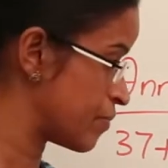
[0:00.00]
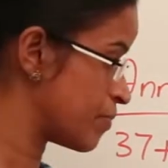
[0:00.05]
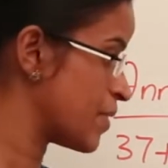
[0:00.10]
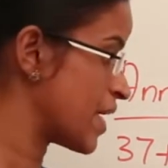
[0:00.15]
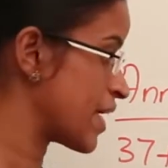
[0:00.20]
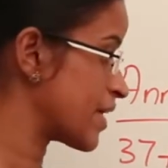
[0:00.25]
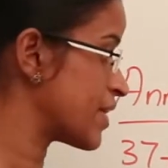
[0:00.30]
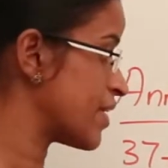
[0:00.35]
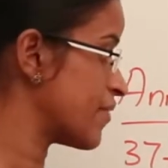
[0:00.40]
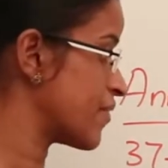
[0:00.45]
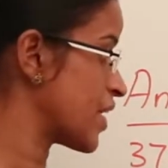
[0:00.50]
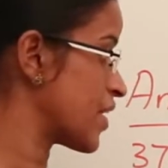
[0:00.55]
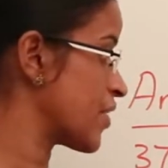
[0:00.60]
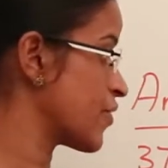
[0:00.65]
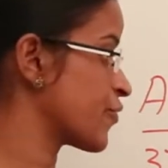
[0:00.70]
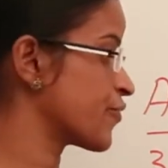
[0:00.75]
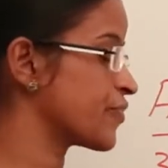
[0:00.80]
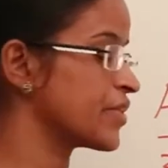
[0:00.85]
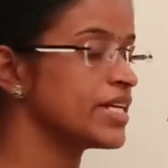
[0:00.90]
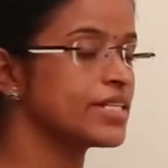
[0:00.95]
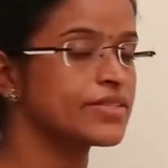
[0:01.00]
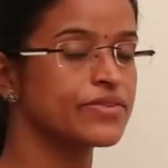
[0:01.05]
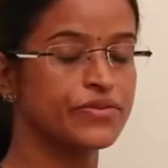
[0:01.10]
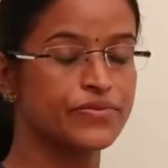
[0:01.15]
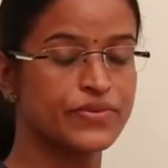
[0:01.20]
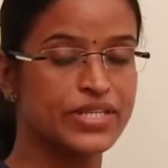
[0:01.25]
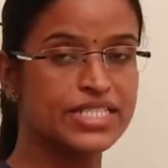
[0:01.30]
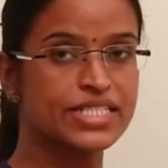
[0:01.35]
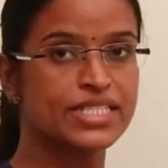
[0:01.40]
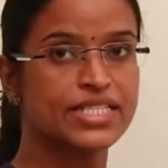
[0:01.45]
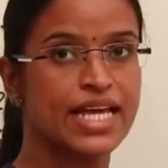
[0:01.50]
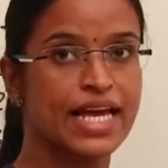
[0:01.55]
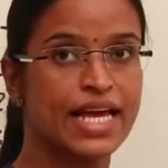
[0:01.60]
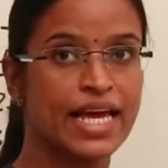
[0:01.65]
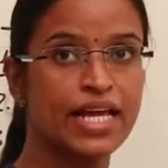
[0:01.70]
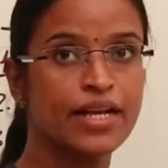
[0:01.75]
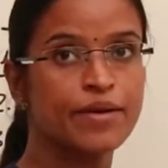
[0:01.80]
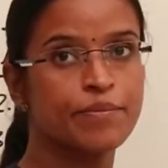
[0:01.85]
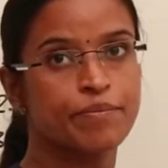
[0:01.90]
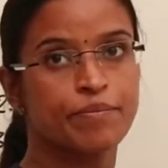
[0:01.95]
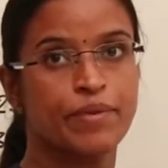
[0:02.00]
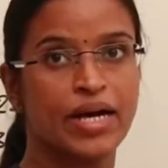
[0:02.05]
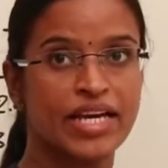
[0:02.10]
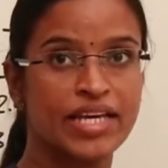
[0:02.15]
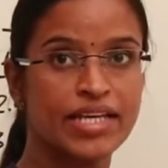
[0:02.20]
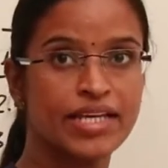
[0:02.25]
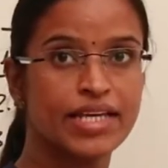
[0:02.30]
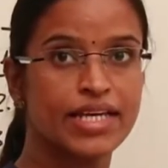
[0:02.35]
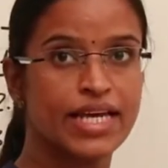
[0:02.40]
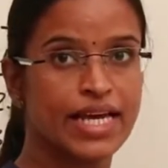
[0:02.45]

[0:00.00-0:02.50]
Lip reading: by the way of the which they can buy